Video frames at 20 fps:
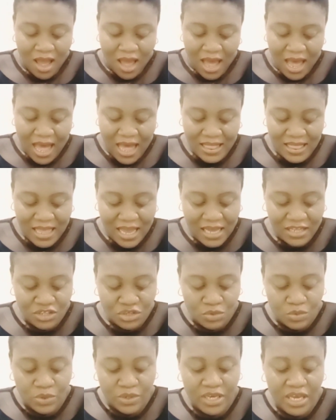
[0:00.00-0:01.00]
and
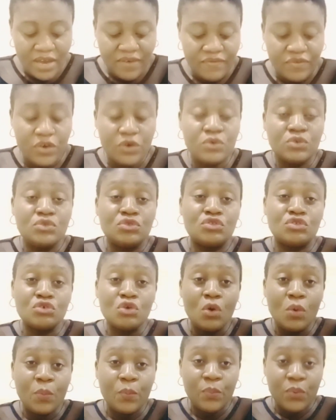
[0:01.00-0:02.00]
that will give you
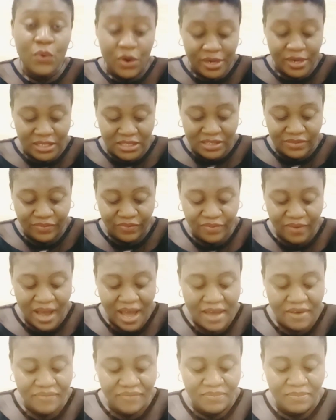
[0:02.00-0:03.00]

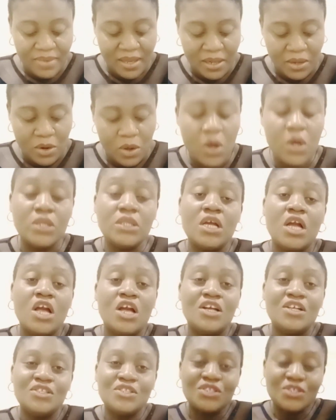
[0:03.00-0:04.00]

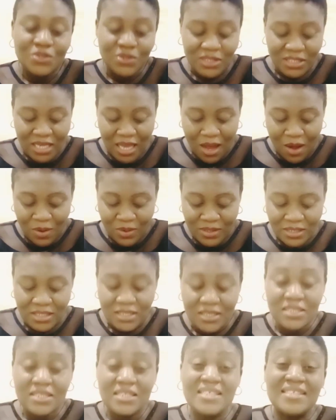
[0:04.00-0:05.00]

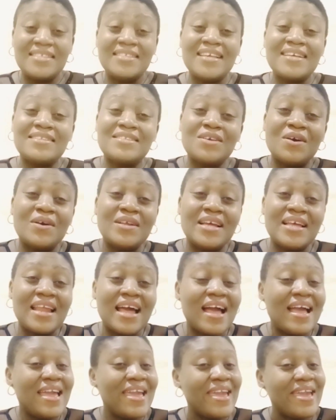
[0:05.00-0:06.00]

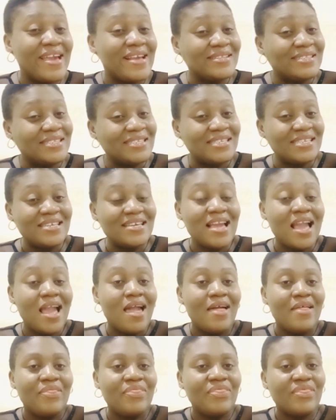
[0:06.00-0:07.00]
2,680
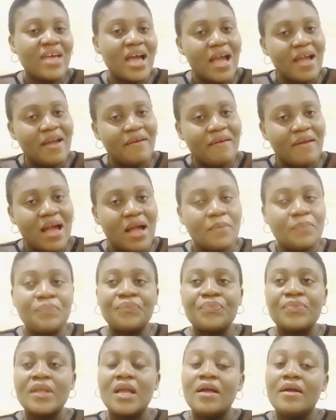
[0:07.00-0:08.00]
naira.
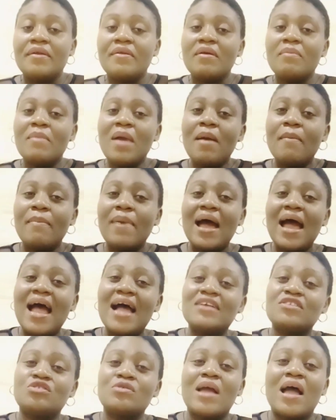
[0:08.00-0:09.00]
Remember,
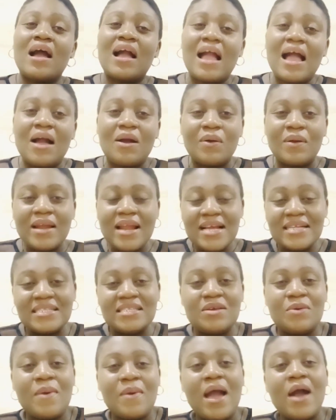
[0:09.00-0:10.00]
as we are
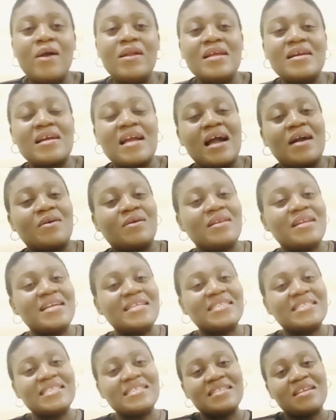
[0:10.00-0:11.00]
calculating, we are only
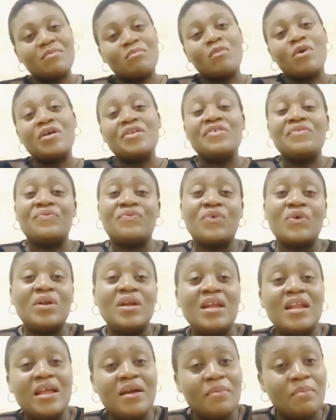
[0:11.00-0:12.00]
calculating the money for
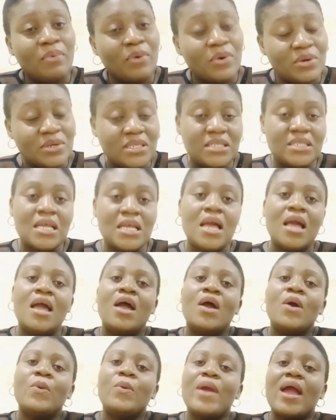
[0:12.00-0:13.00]
labors.
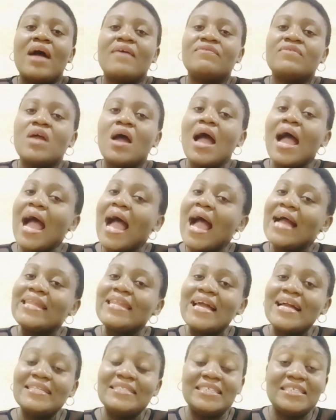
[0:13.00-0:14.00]
We have not
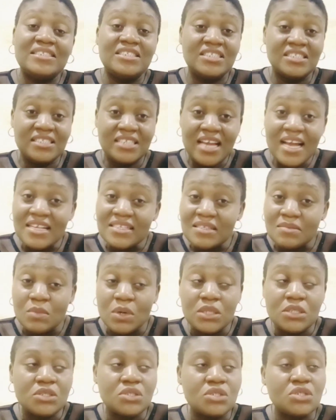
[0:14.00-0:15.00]
added engineers'
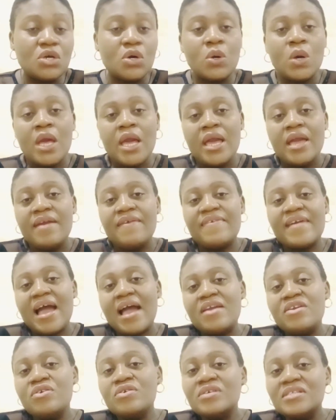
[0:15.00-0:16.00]
money. So if you
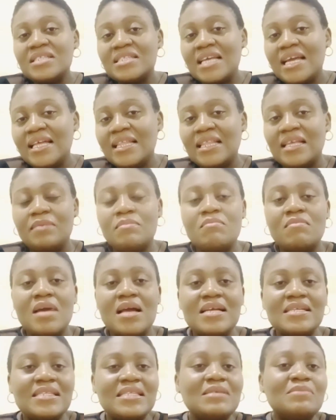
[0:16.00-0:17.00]
are using the
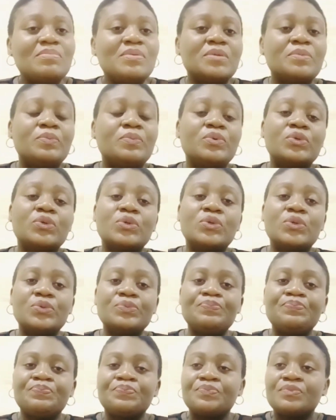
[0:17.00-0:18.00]
medicine
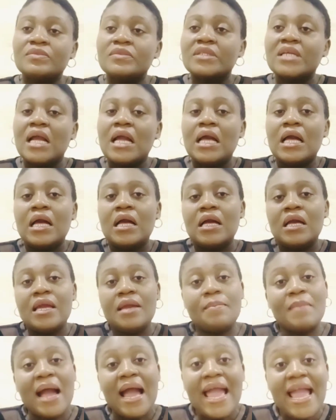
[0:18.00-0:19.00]
people,
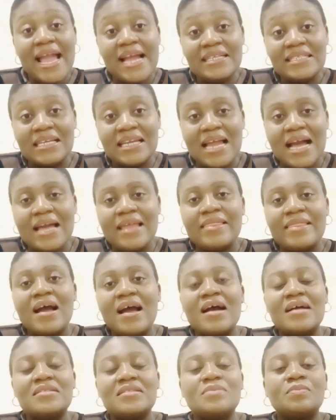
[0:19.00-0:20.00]
it might end like
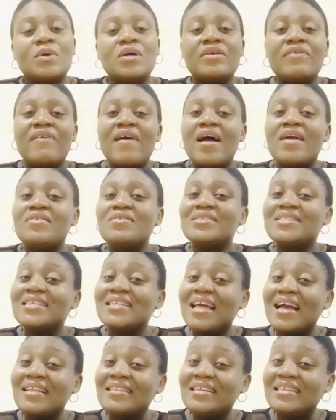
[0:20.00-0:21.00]
that. But if you are
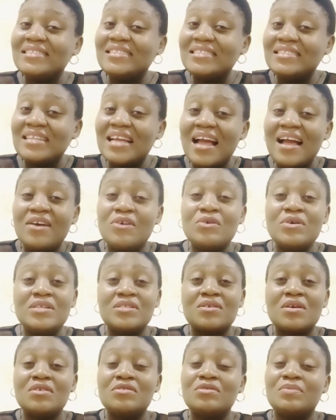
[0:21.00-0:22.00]
using an engineer who
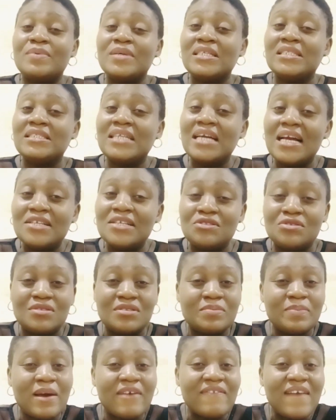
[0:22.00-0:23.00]
is going to be there to
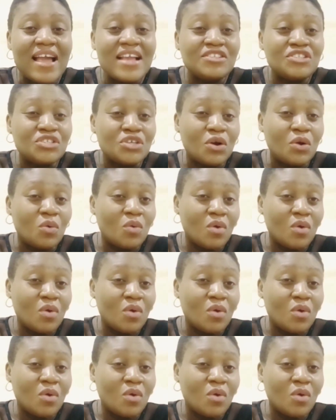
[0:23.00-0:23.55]
supervise your